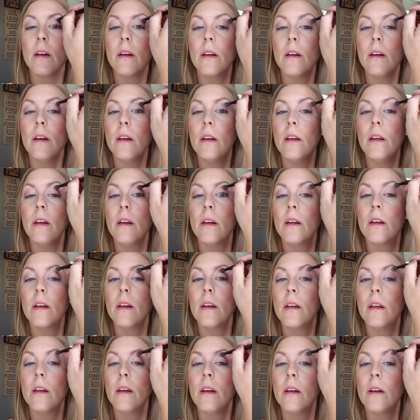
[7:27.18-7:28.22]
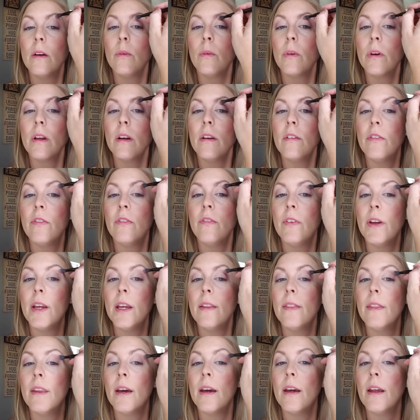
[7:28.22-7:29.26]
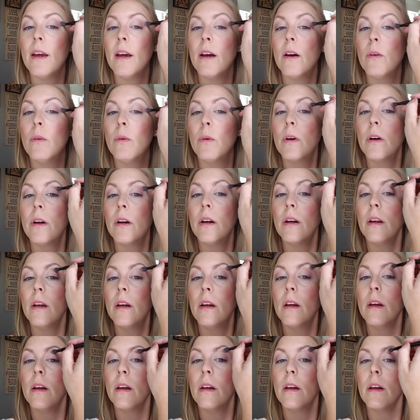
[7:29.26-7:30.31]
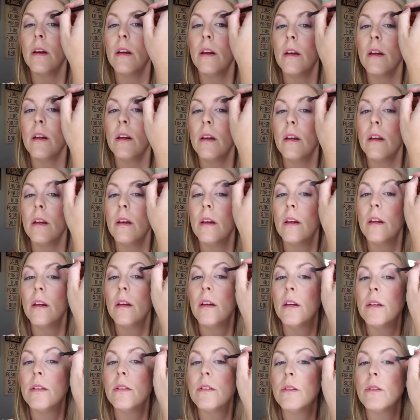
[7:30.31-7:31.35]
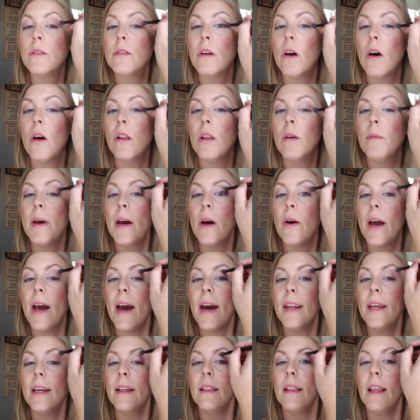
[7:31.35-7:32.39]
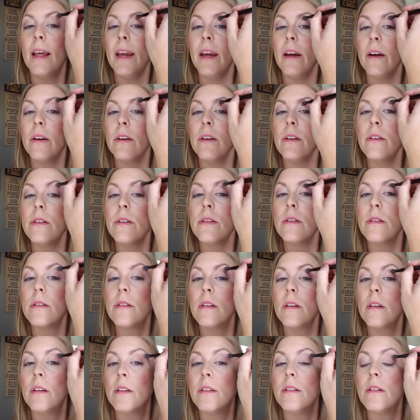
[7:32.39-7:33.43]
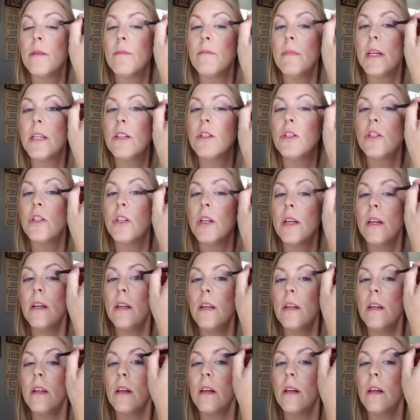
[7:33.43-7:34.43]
Okay, and we're going to fan that outward. So it's all about adding layers, dimension,